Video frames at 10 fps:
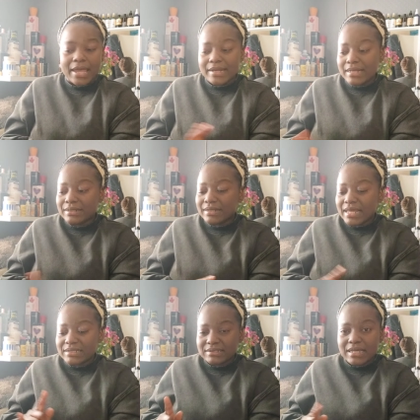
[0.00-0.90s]
and then the
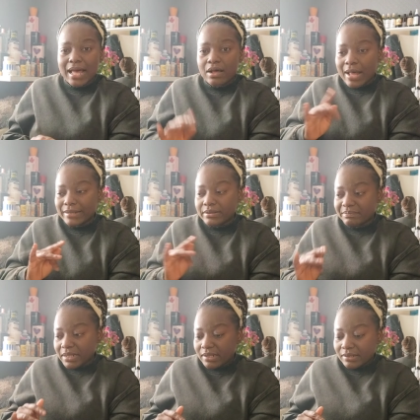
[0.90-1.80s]
next day at the
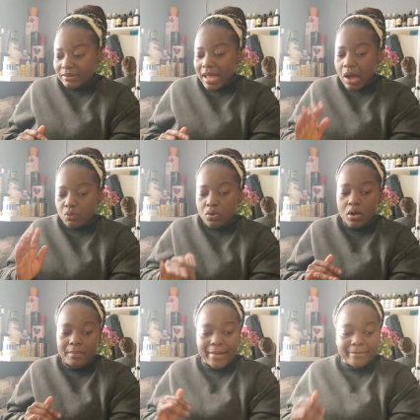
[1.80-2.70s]
minute I will
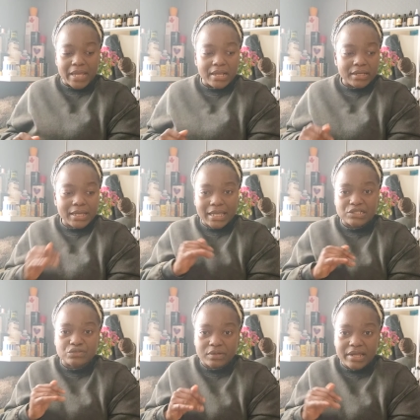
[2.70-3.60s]
call my bank,
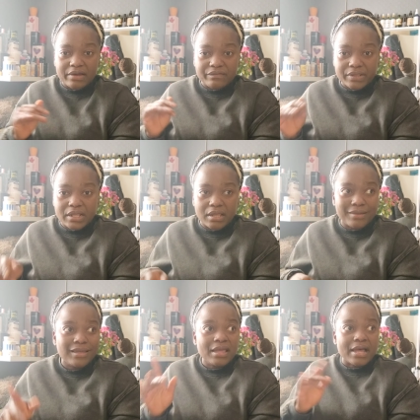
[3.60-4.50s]
cancel
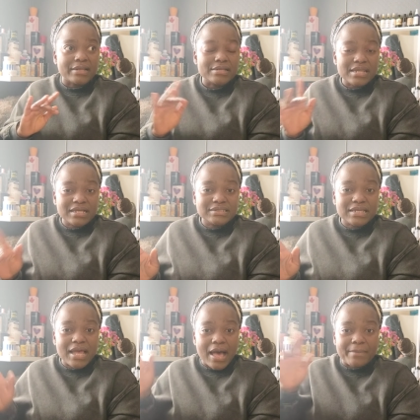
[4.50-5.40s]
everything, and the next
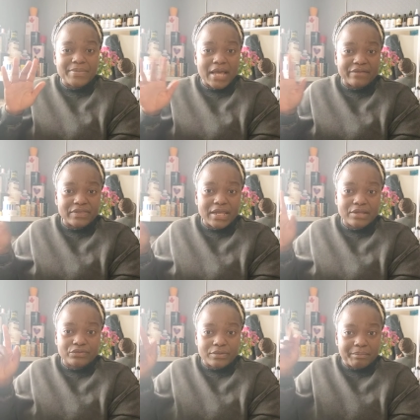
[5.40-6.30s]
day I'll be out
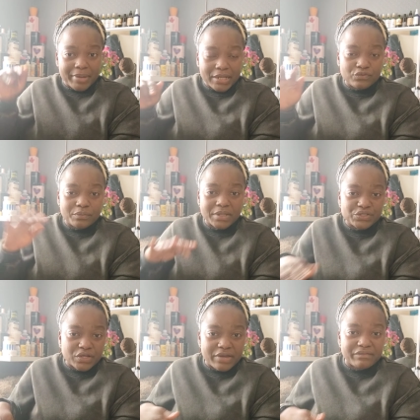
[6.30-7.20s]
there to the bank to make
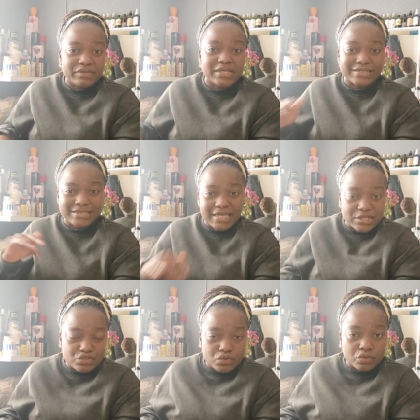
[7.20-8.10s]
sure everything is
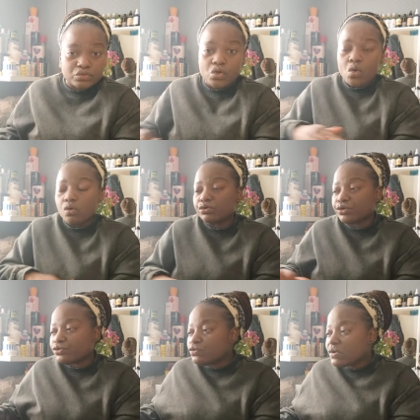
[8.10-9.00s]
cancelled
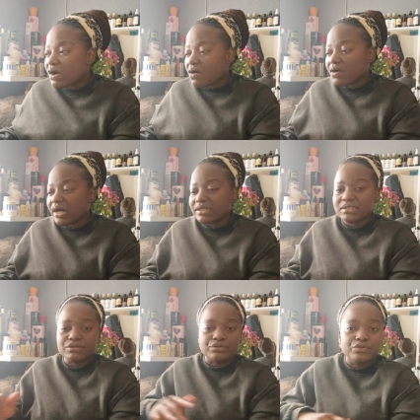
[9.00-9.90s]
order new
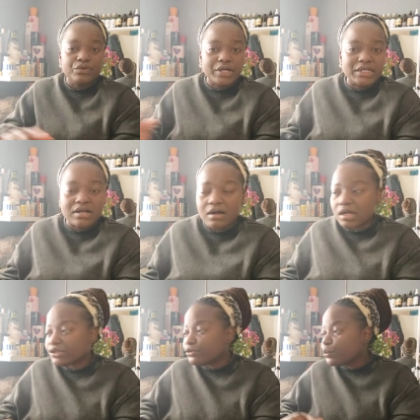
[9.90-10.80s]
cards, new credit
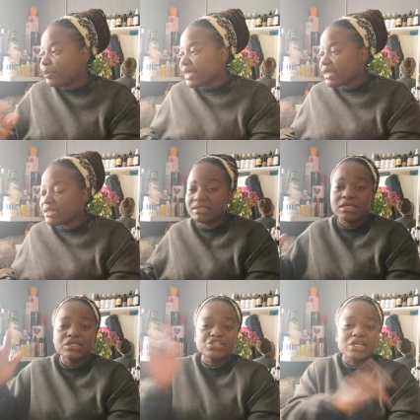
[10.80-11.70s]
cards, new pins,
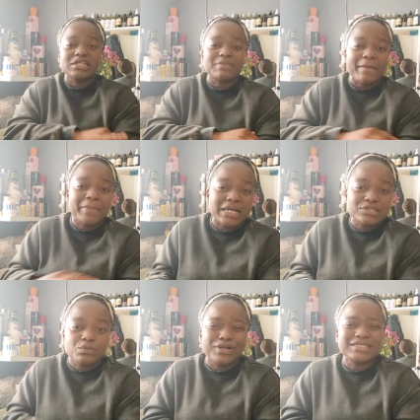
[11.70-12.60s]
change my
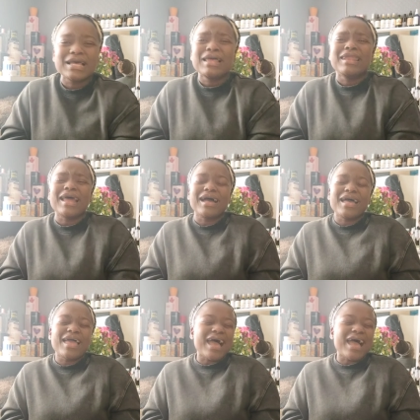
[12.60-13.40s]
passwords. Like